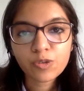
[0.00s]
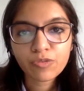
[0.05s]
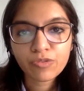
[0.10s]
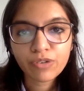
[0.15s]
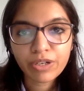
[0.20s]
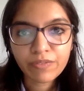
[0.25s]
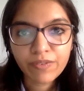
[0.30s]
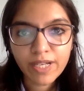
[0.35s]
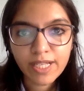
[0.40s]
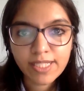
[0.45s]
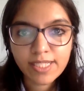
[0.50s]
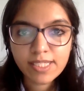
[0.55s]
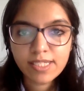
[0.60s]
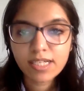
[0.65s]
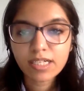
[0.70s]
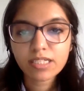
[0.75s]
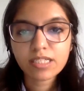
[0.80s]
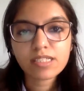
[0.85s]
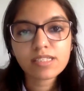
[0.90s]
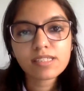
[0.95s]
of Advanced
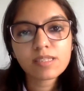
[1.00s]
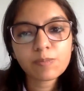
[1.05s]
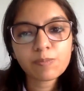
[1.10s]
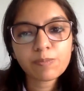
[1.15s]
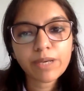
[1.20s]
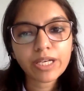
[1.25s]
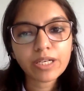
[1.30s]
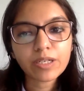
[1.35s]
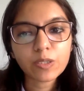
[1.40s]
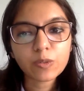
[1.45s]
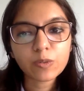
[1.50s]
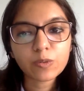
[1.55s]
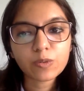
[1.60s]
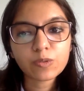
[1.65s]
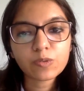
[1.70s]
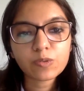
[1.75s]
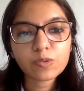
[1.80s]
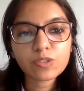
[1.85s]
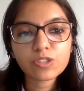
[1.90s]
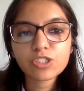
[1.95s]
Studies in
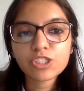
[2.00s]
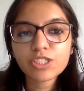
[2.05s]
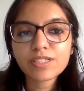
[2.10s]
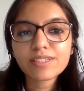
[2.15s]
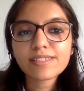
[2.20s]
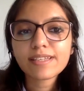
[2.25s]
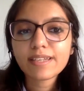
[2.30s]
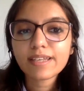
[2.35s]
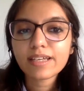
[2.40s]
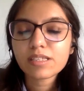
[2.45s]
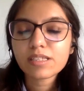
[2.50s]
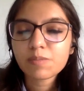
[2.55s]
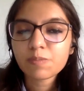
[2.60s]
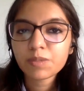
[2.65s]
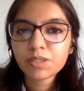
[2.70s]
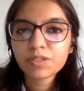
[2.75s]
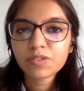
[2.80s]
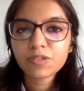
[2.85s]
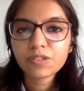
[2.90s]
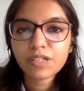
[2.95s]
Bengaluru. She is an
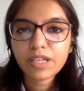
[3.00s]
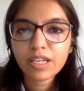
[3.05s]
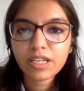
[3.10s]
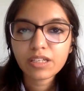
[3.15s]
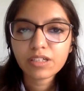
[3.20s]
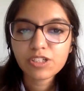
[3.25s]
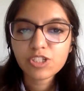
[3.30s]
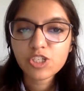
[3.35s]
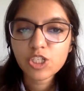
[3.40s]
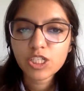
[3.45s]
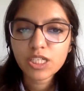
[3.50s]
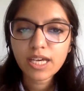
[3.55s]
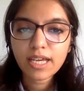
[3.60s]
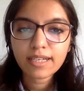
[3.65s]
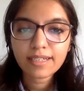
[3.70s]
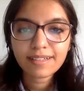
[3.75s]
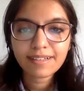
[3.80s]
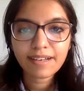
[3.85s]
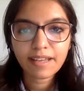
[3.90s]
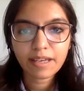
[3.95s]
expert on energy
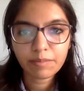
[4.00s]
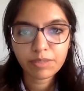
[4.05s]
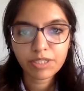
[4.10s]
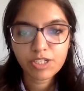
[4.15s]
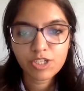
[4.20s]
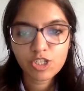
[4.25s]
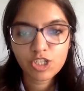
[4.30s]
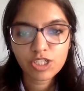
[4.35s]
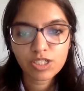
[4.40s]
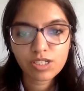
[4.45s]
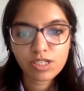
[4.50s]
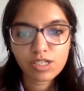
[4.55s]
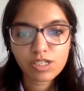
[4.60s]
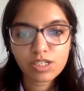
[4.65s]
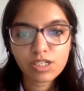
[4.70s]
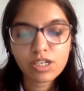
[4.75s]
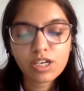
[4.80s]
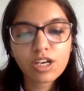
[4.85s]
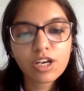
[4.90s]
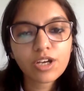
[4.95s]
and climate change.
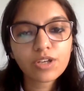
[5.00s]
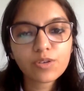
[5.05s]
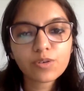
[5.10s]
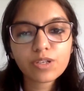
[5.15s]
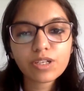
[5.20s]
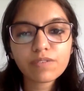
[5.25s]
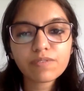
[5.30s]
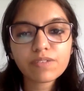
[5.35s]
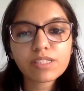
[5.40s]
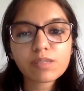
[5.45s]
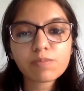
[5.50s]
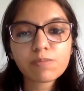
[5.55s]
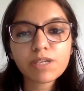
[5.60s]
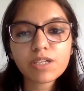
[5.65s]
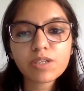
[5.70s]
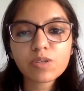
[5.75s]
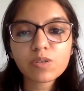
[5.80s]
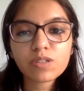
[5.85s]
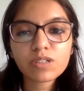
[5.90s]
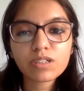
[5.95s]
Today, we'll
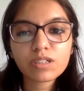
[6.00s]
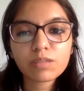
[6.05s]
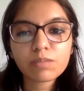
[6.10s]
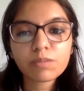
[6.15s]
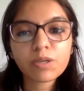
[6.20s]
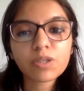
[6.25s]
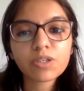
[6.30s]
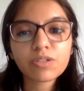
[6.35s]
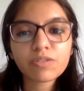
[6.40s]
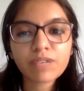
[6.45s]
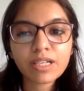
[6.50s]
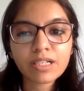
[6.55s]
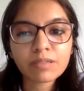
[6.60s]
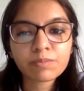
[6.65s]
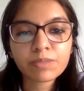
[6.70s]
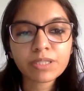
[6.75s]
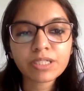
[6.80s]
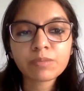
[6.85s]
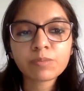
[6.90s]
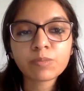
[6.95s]
speak to her about
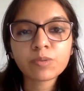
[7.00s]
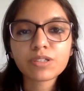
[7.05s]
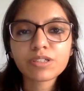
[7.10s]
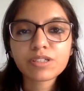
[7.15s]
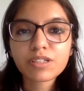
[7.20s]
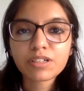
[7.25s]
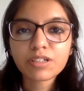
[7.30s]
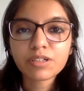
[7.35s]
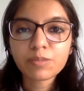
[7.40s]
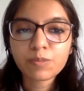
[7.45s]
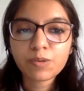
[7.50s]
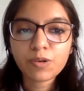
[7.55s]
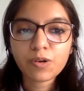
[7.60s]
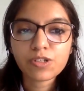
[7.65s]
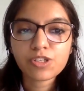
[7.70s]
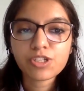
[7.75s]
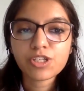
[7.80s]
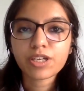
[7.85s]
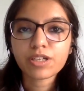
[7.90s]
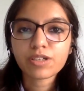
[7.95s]
developing a political
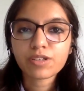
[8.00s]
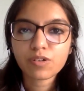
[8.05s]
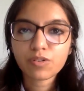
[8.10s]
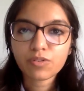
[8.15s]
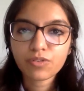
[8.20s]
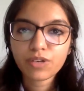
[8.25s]
project of